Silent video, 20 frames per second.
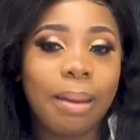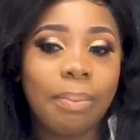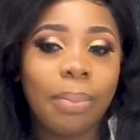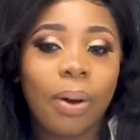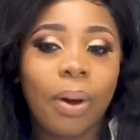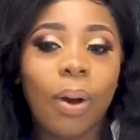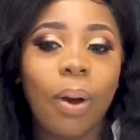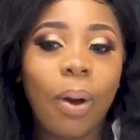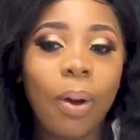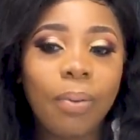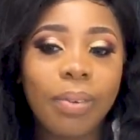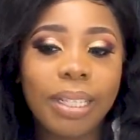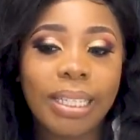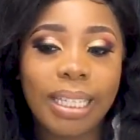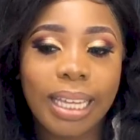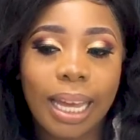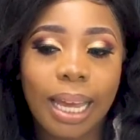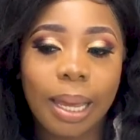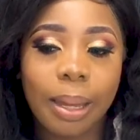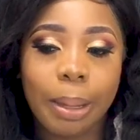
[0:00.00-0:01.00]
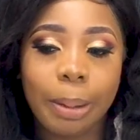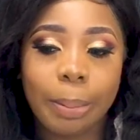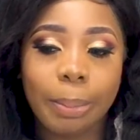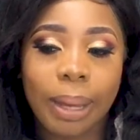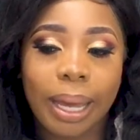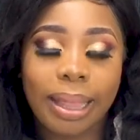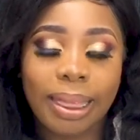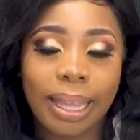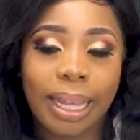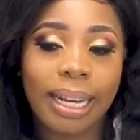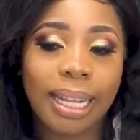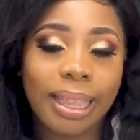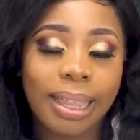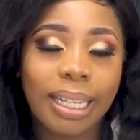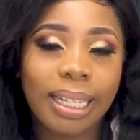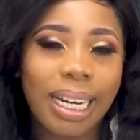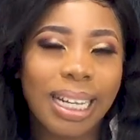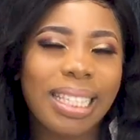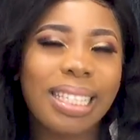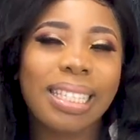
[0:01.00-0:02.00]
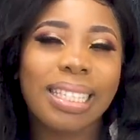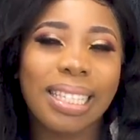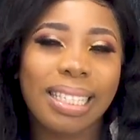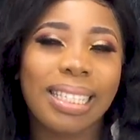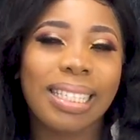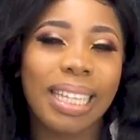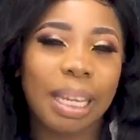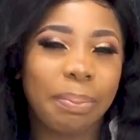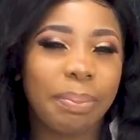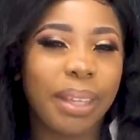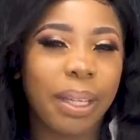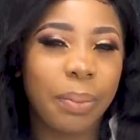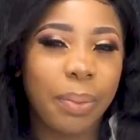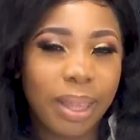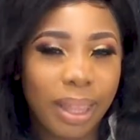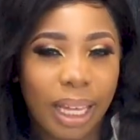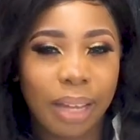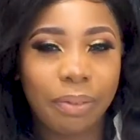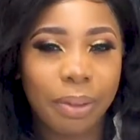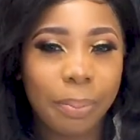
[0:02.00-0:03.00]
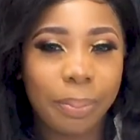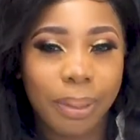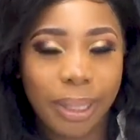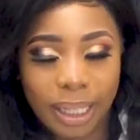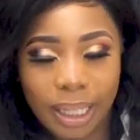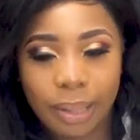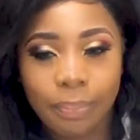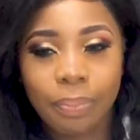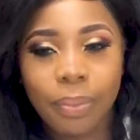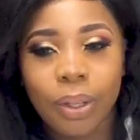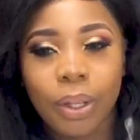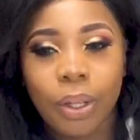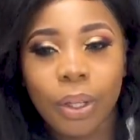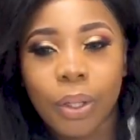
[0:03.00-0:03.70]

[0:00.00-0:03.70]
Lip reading: But over time, I think that's the same thing with everybody,